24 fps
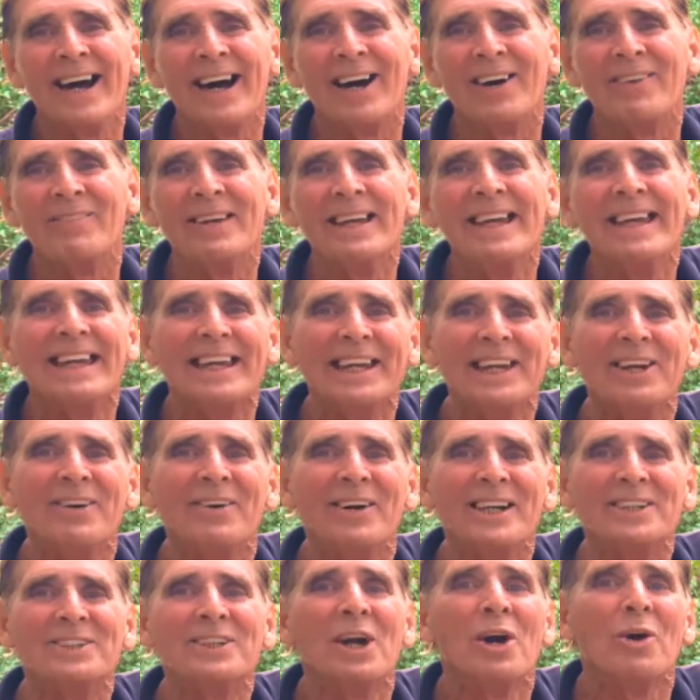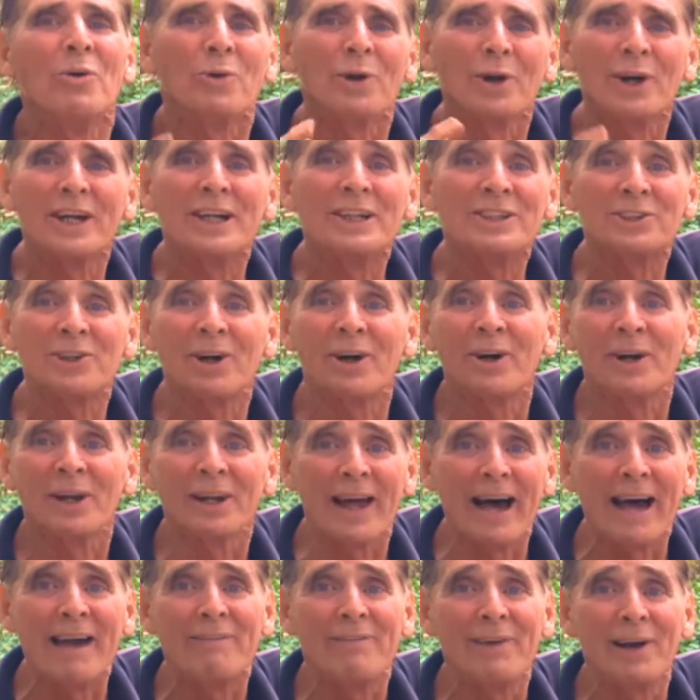um, anyways, we're going to start
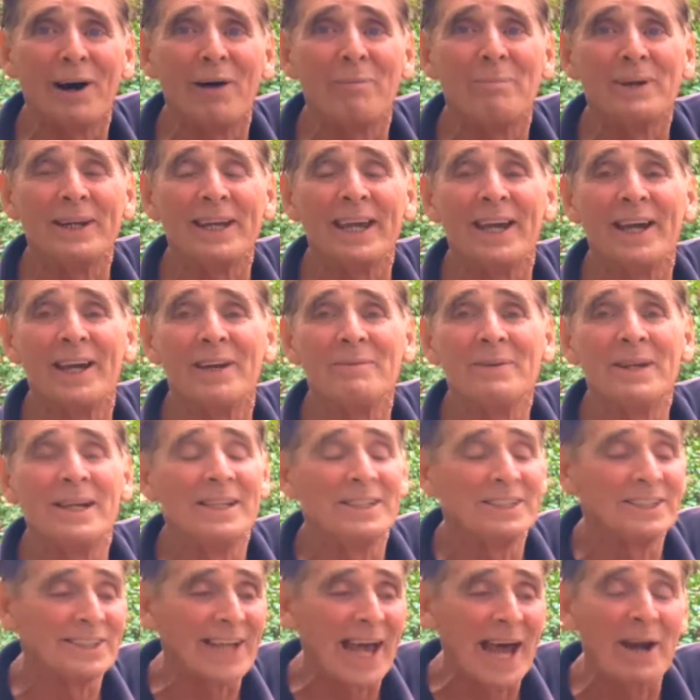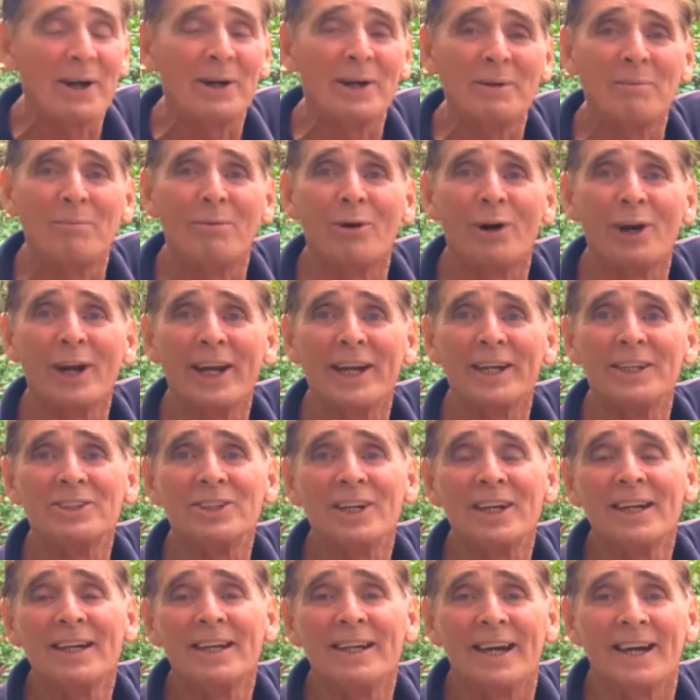live help again Saturday mornings,
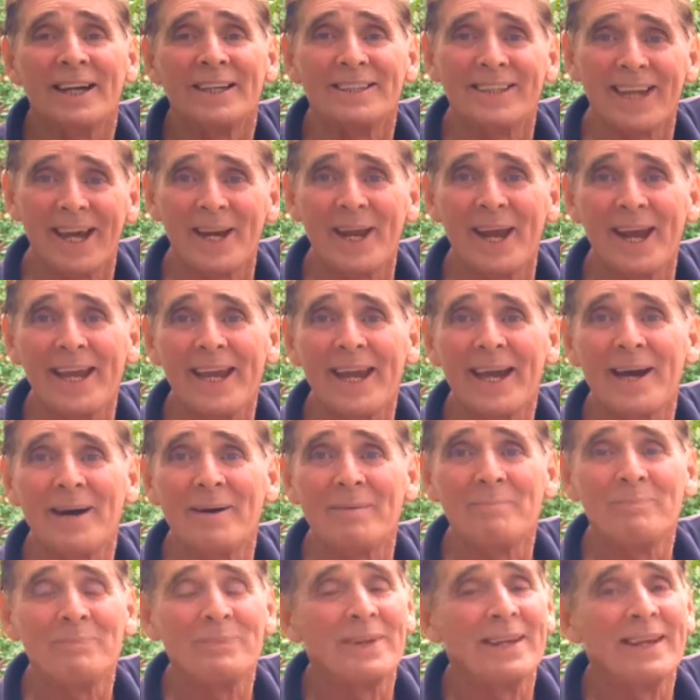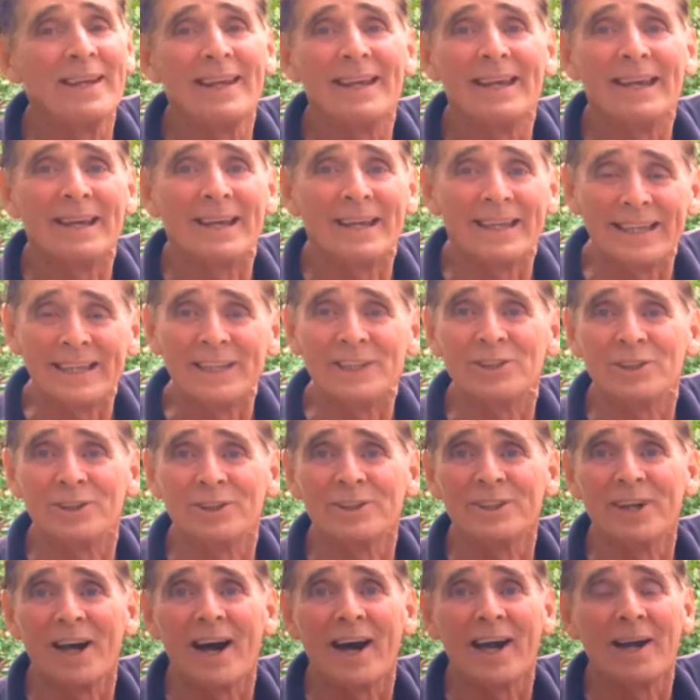at uh, 10 a.m.
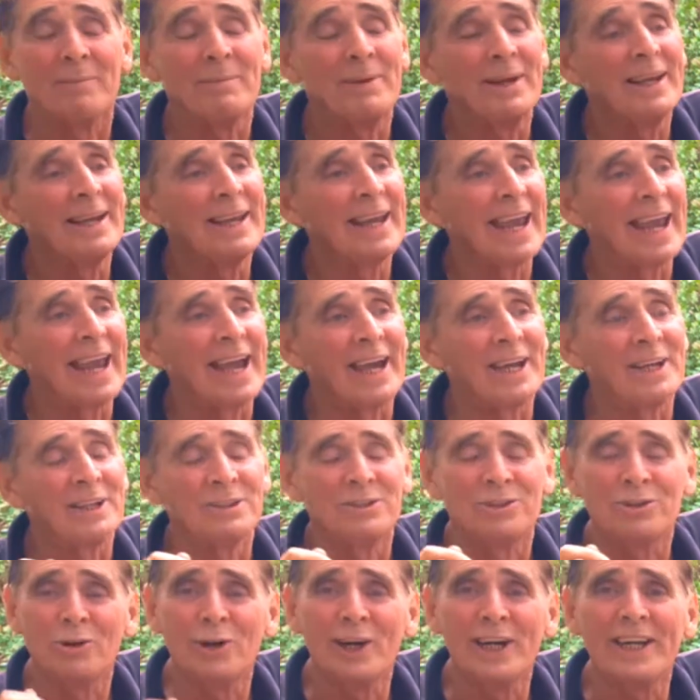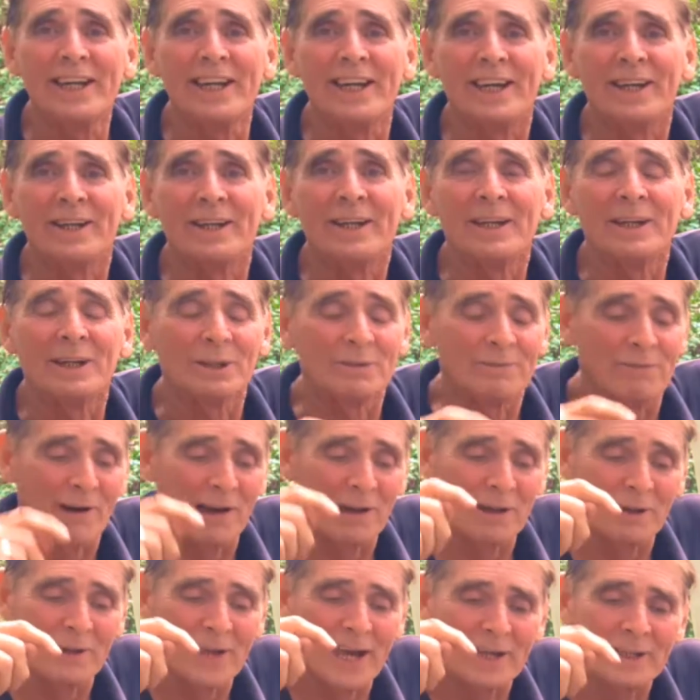Eastern Time, and join in.
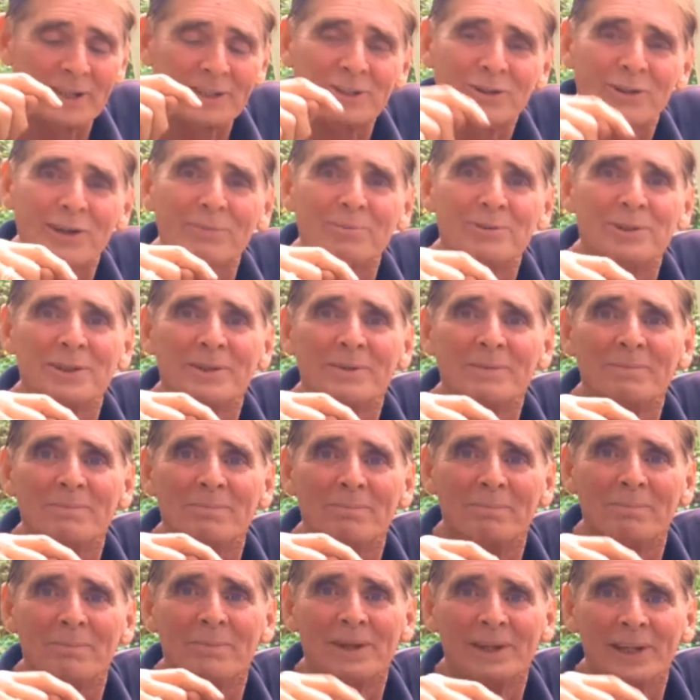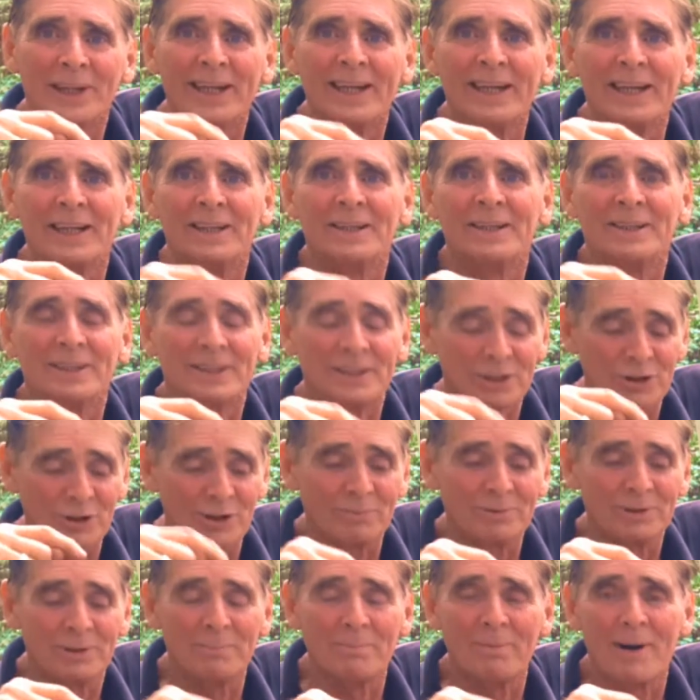Follow that description link in the
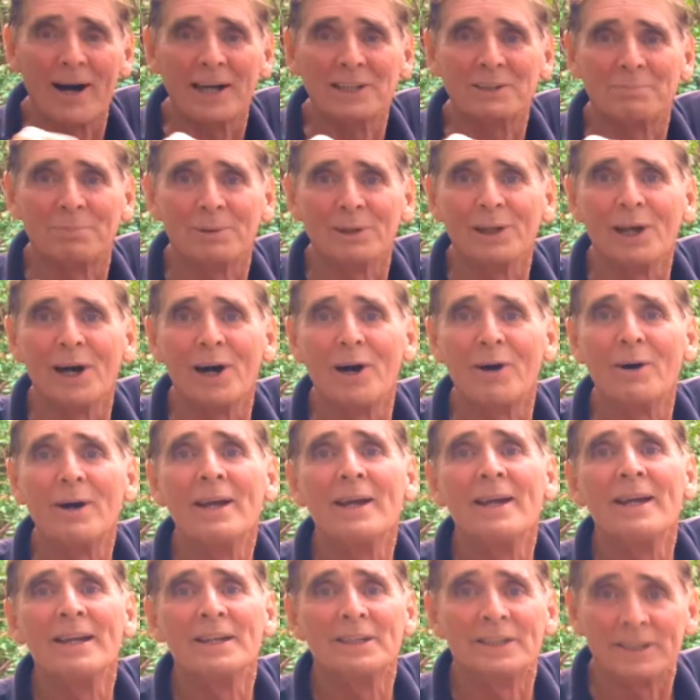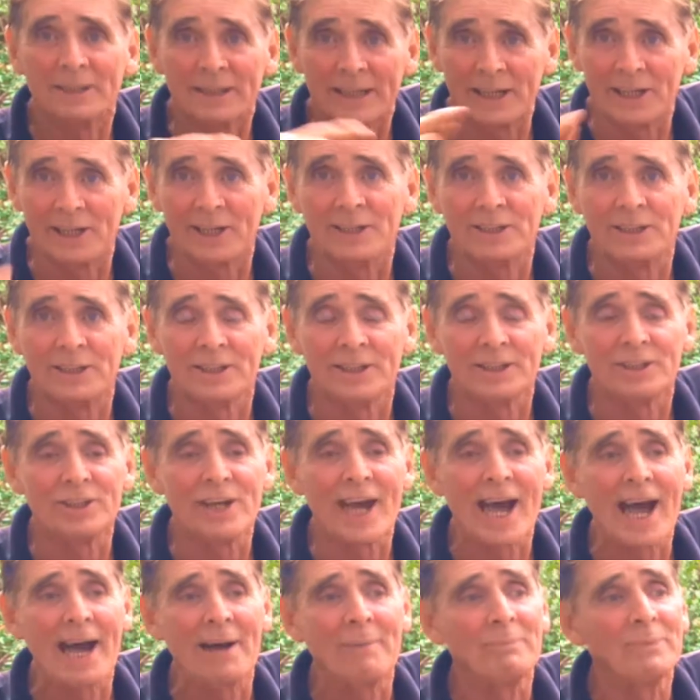description box below to get into the
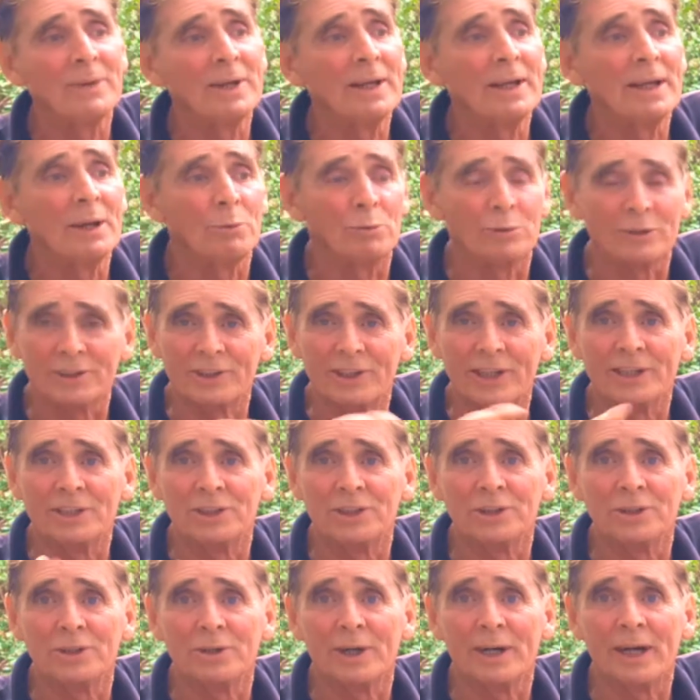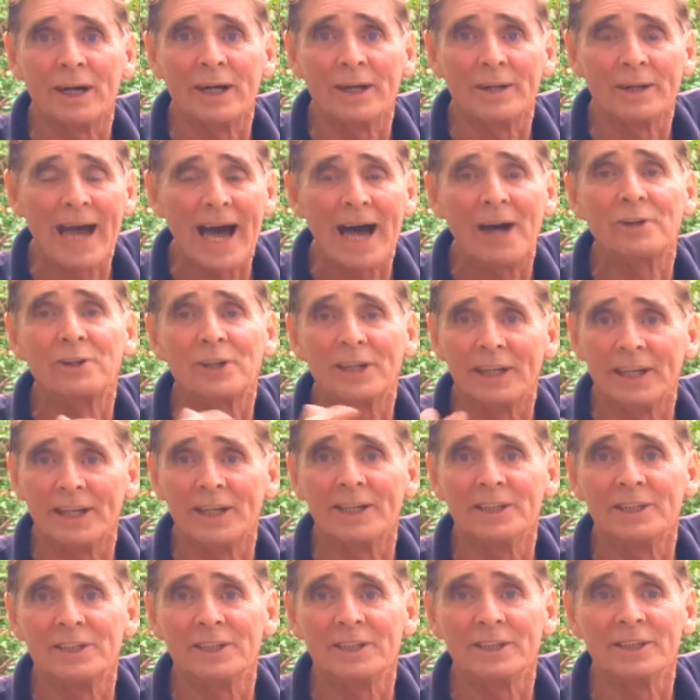chat. We'll send you uh, how to get
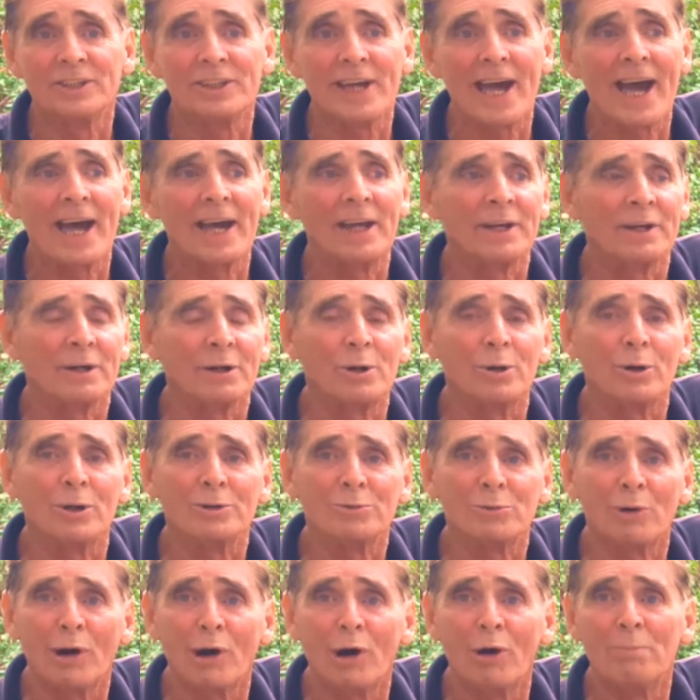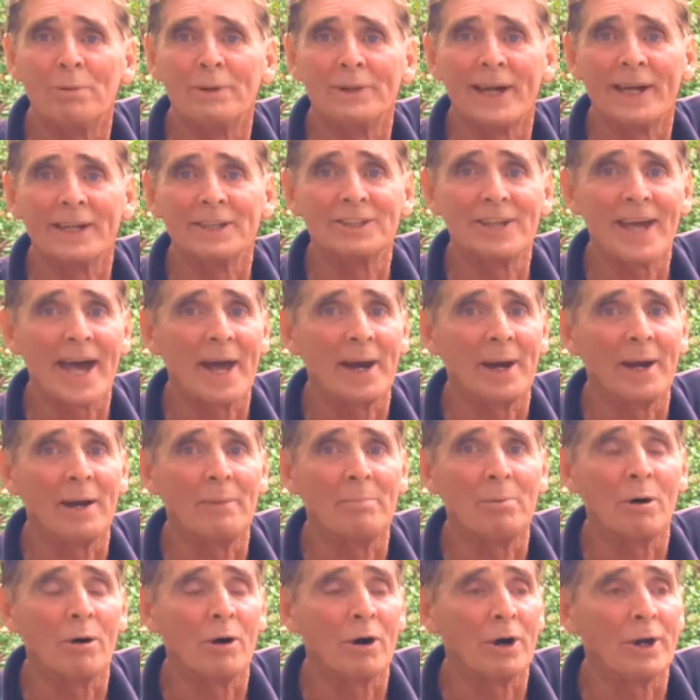into the chat, and of course, we'll open that chat
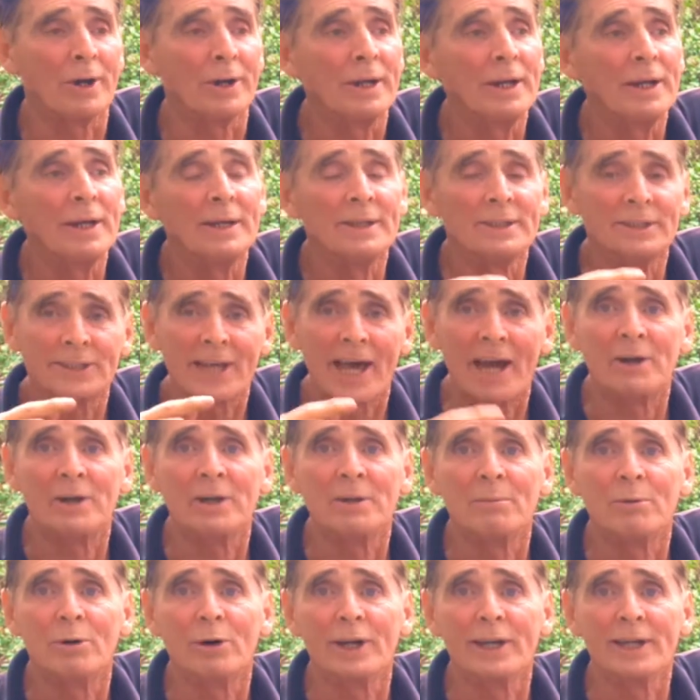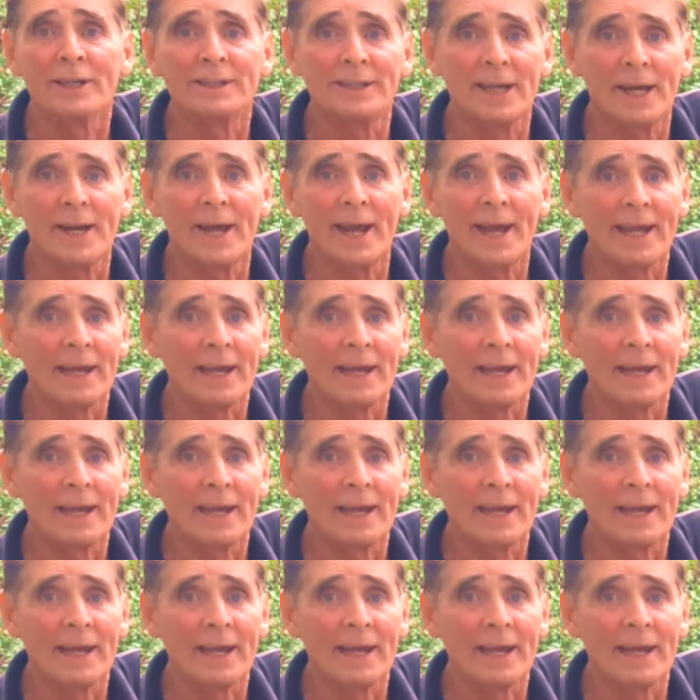up on Saturday morning, 10